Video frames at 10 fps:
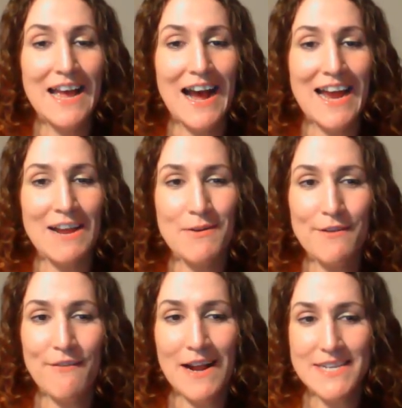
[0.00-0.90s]
And I would
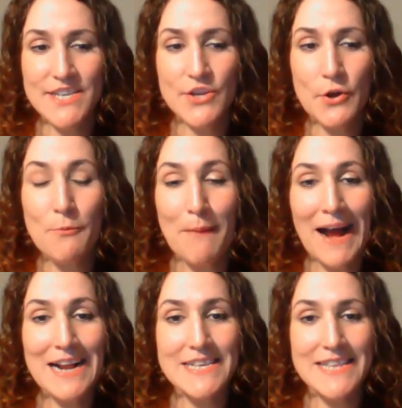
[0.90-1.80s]
advise to go
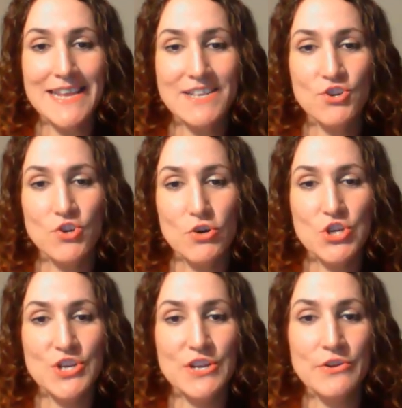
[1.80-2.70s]
back to the introduction
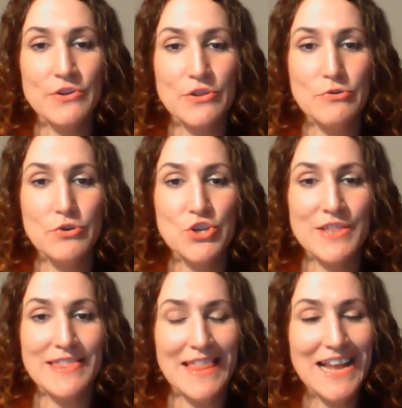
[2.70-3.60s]
and
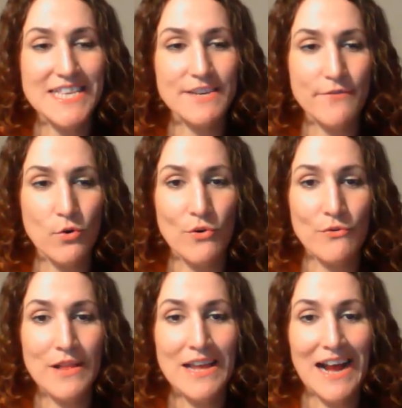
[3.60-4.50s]
conclusion last of all
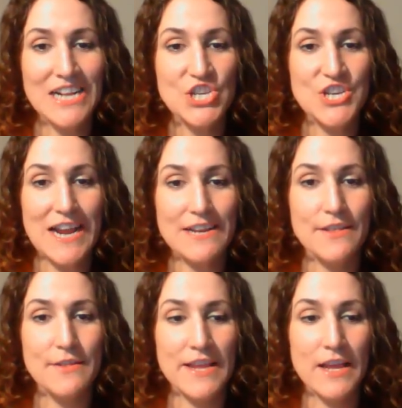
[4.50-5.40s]
and check that
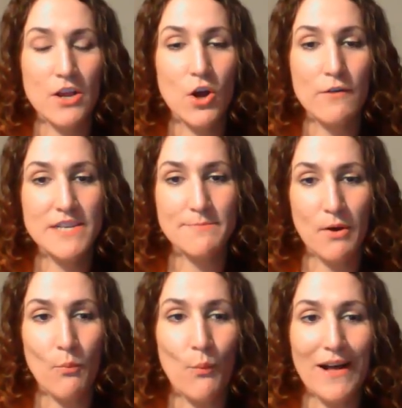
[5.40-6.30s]
they
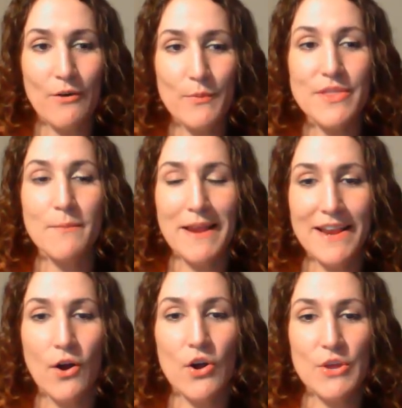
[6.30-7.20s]
correspond well with the main
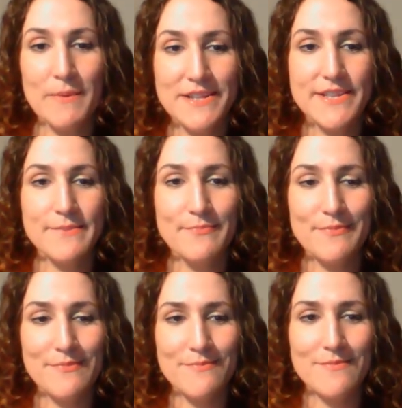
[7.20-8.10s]
argument.
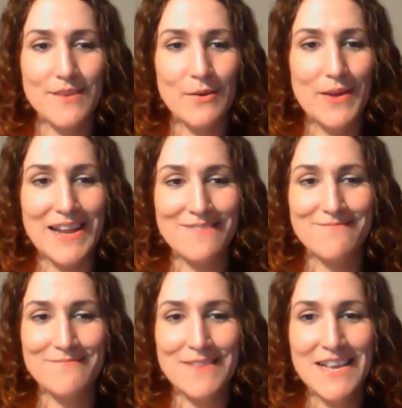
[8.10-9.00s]
Okay,
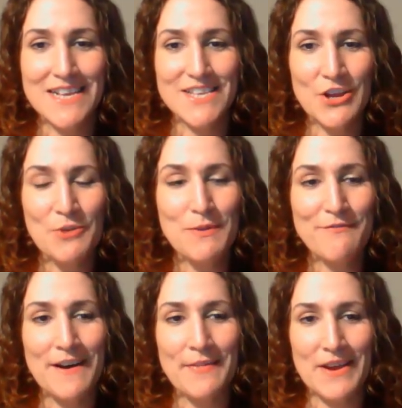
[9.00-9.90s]
so I hope you
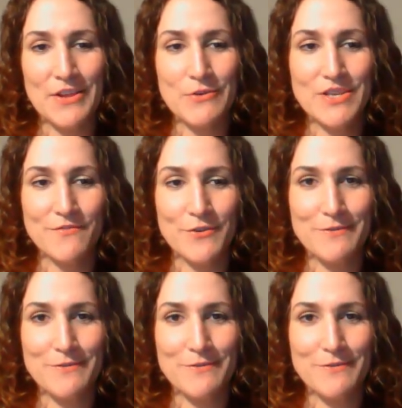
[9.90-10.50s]
found that useful.